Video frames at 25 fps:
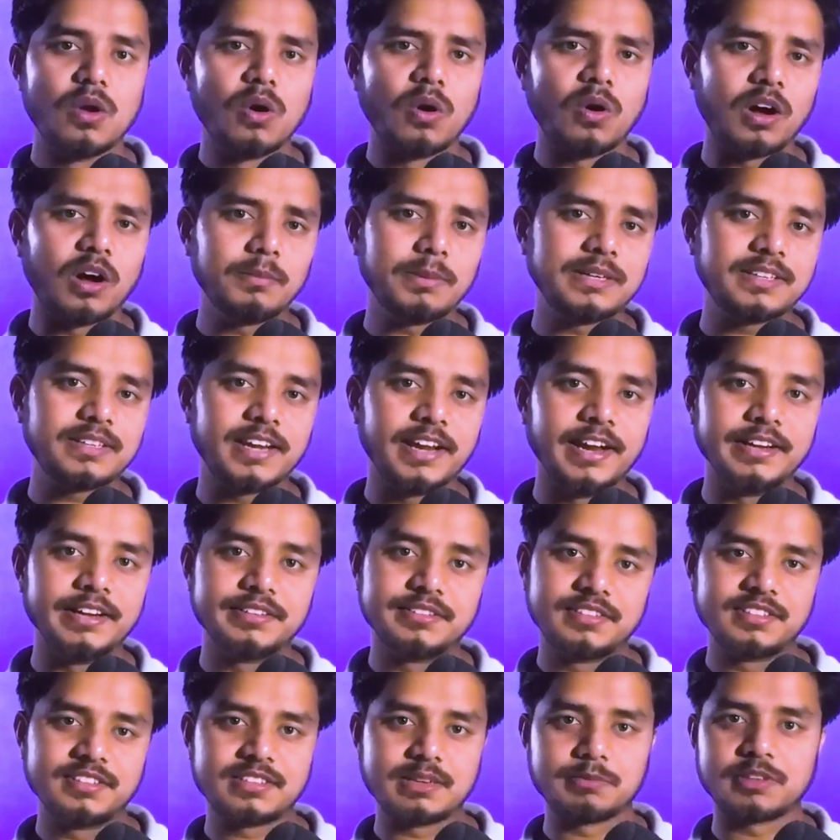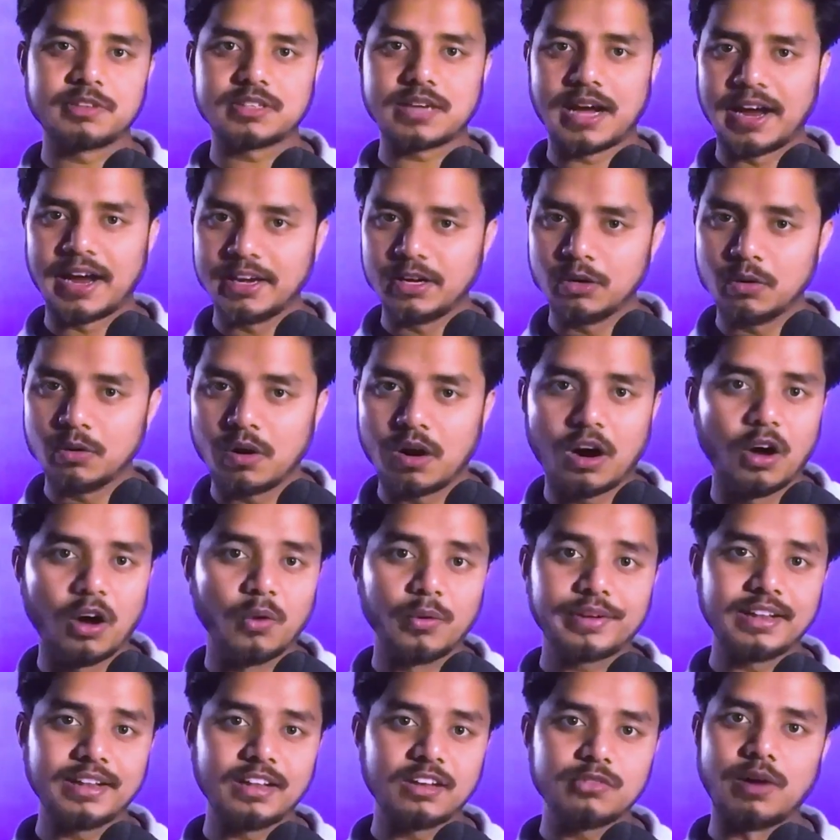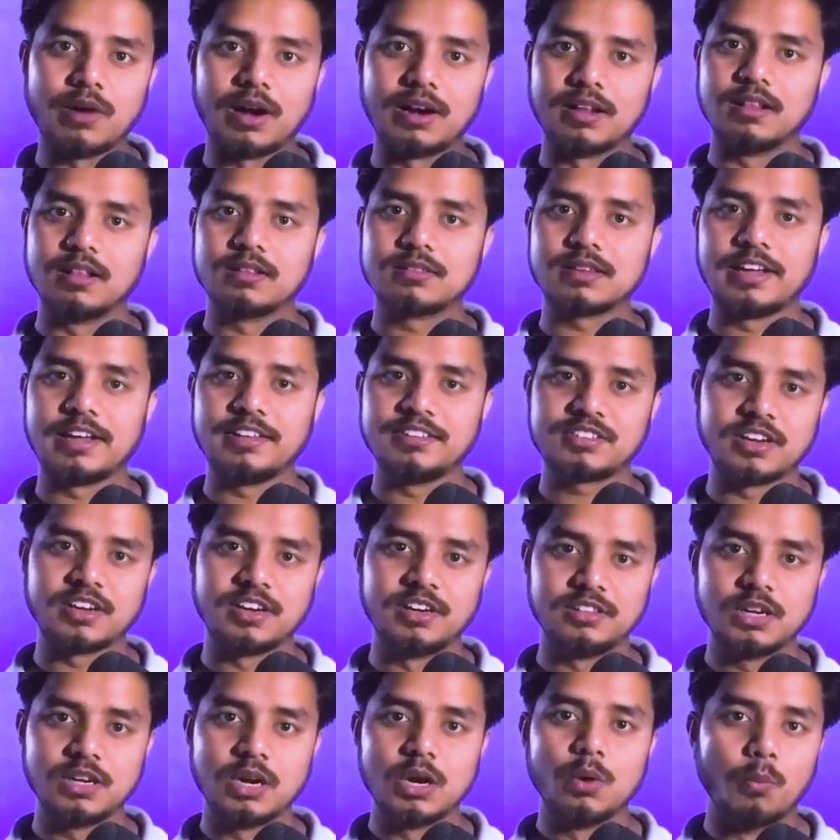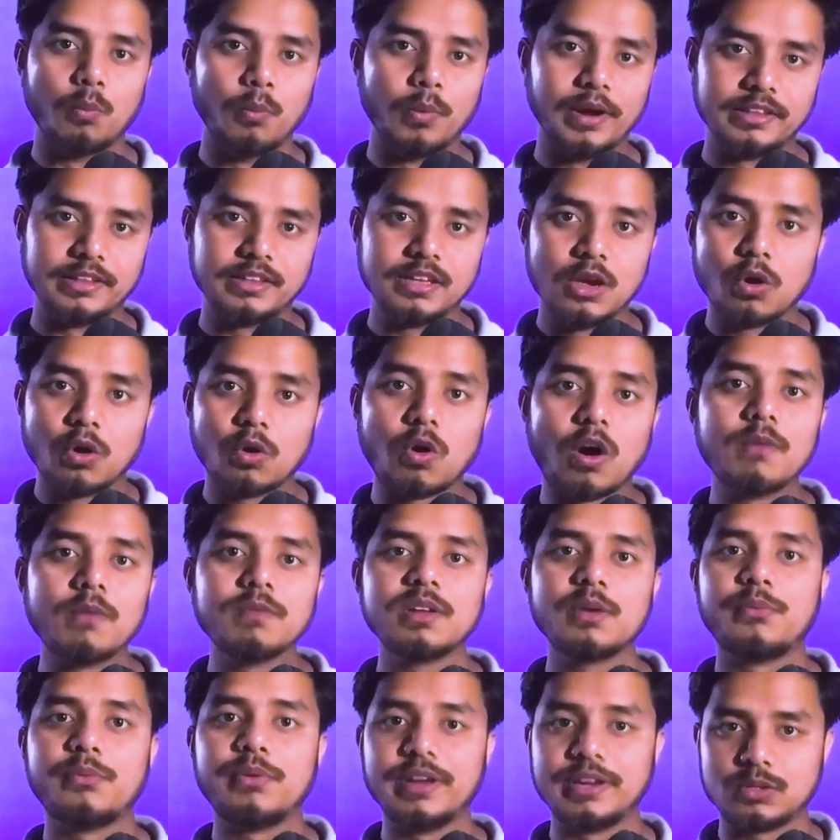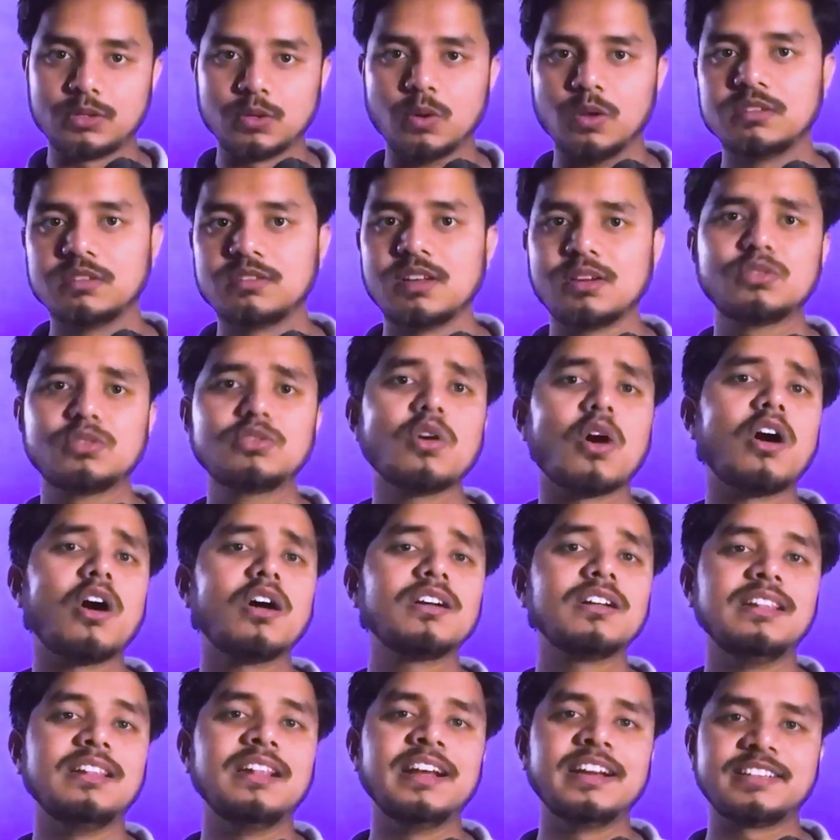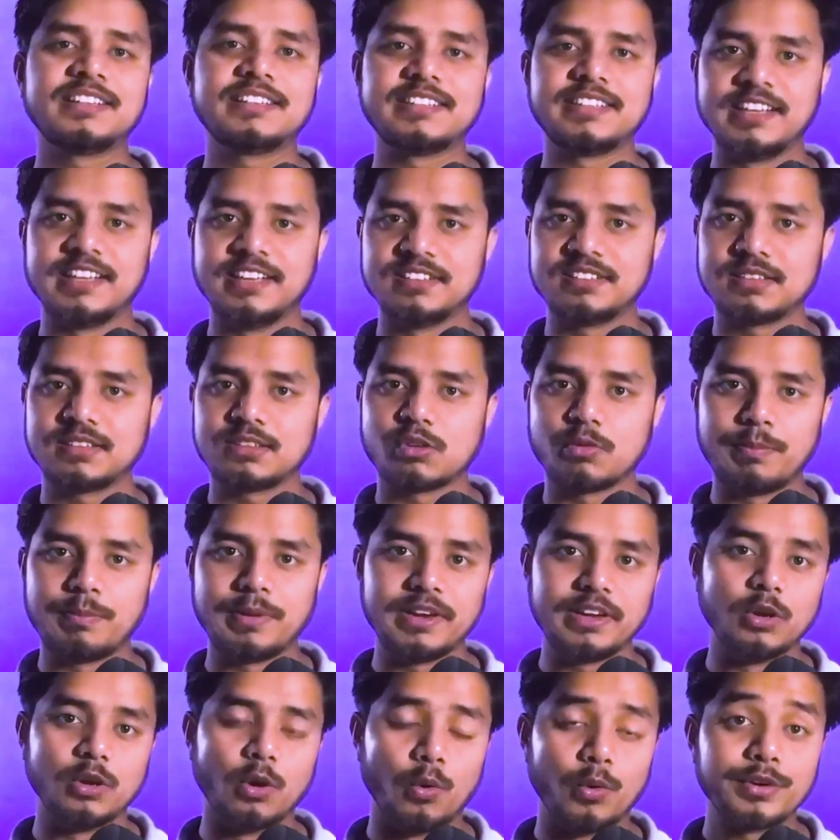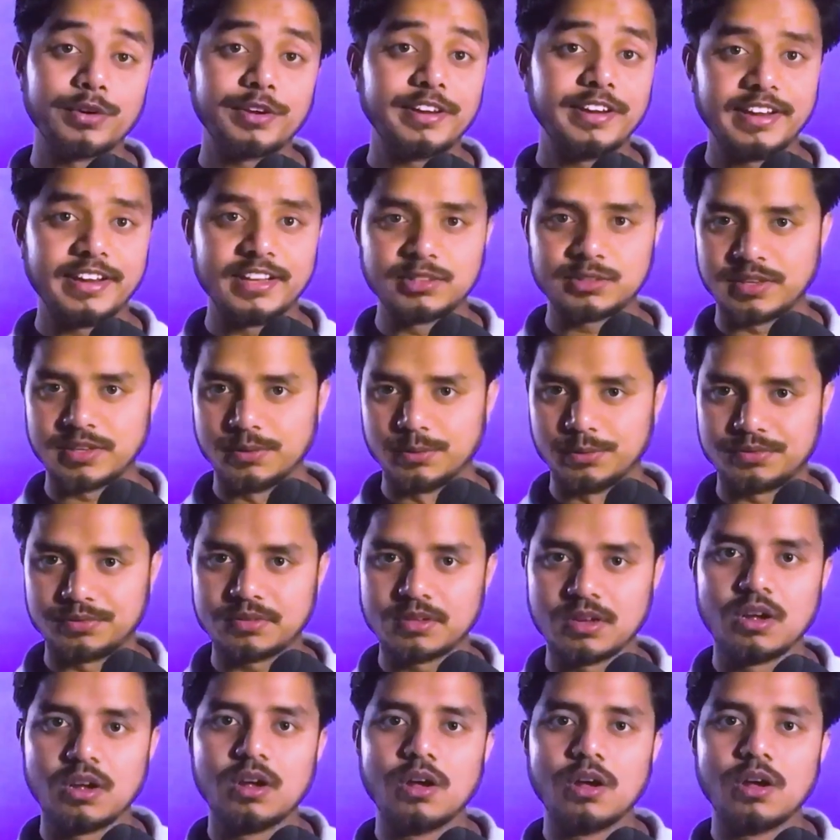ConvertKit, System.io, or ClickFunnels. I start with completely free tools. Don't let this to be your excuse.